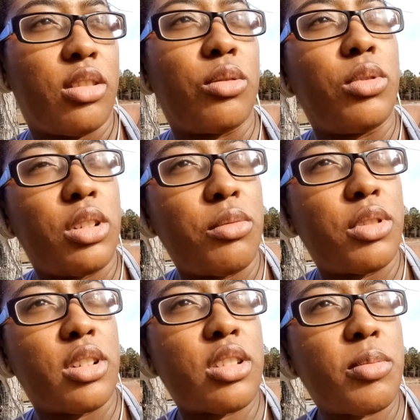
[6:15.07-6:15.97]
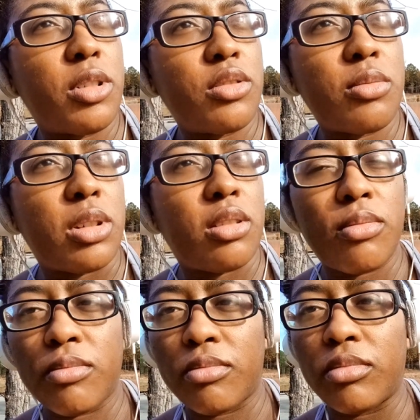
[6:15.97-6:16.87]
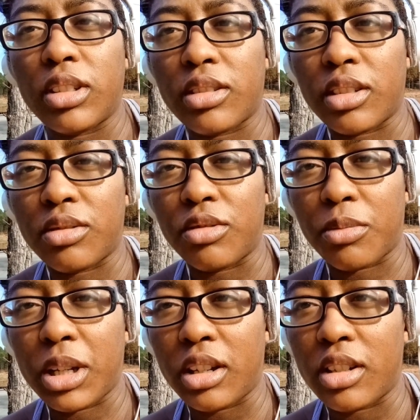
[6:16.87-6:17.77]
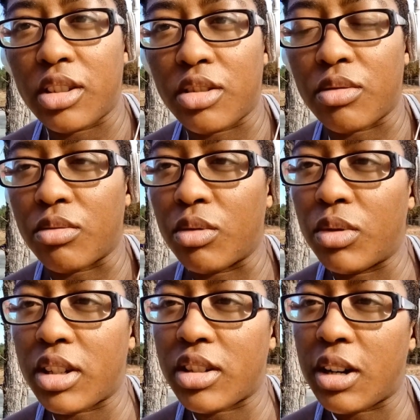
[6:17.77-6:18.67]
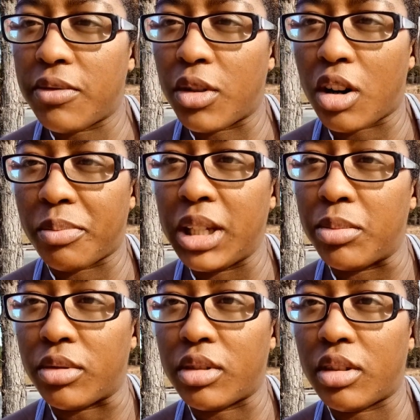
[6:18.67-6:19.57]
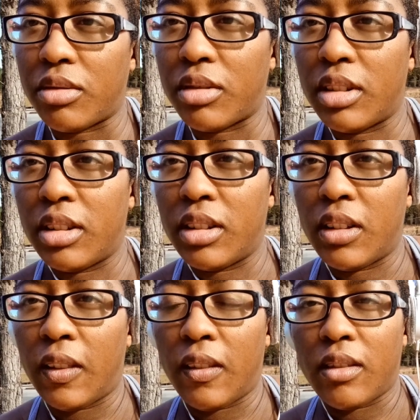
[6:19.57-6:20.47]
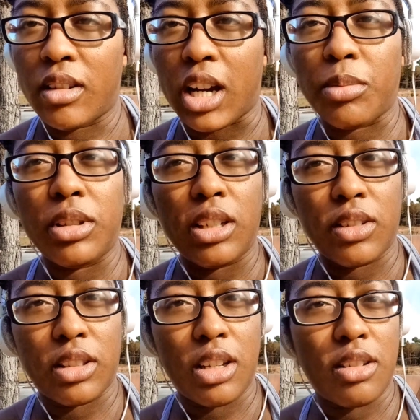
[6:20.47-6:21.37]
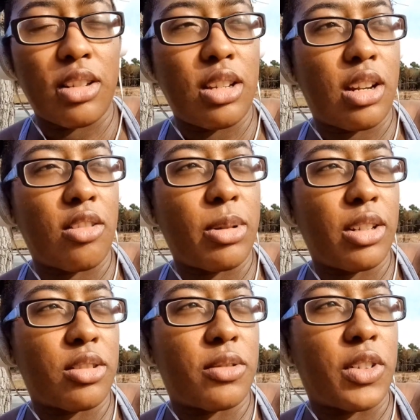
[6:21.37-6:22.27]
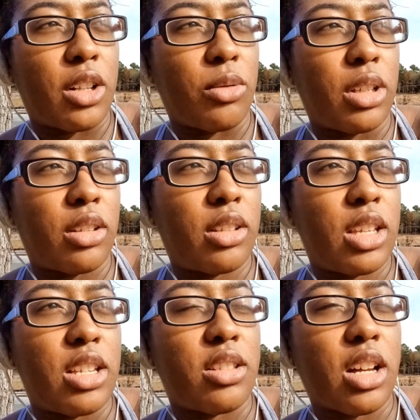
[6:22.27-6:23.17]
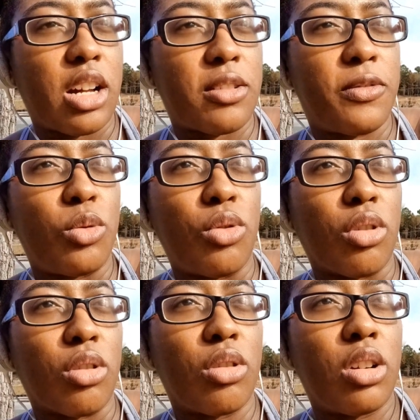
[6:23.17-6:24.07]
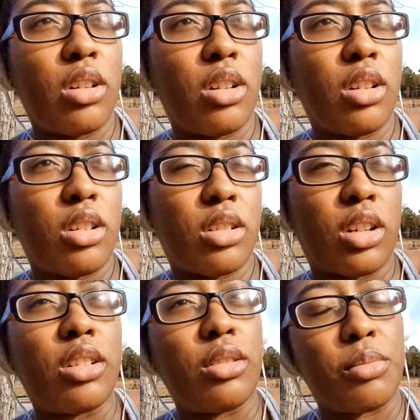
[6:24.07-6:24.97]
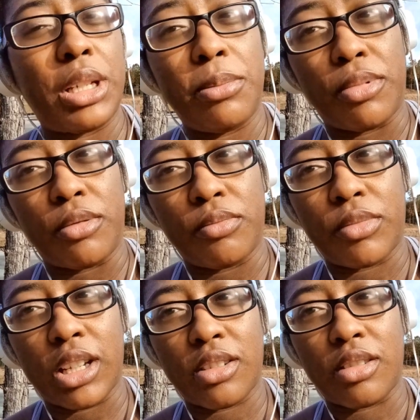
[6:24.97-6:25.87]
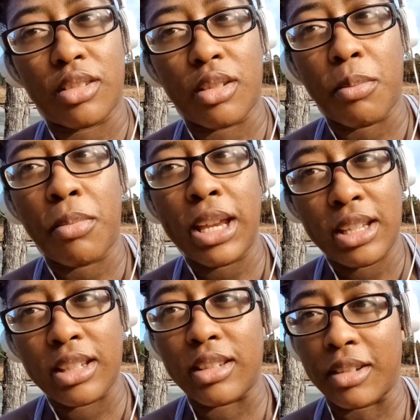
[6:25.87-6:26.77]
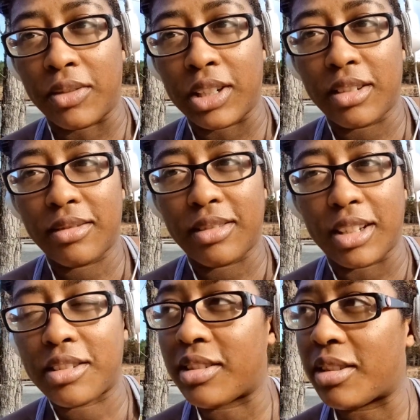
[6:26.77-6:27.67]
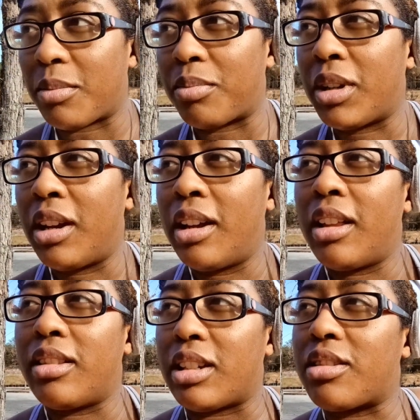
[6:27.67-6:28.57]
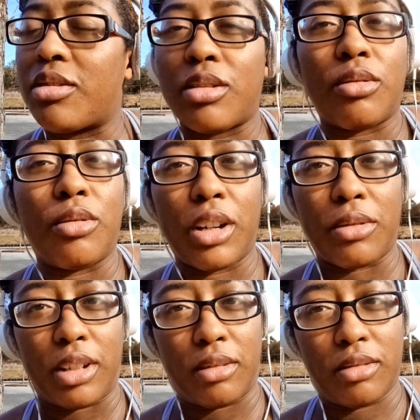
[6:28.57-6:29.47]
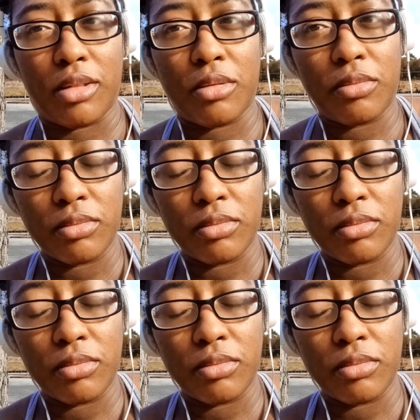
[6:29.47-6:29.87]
the one that we're not supposed to be listening to or paying attention to, the one that's not for our people. You know. I believe that the entity that everybody else is following is not for colored people. That's just the basis of it. That's just the that's just the grounding, you know.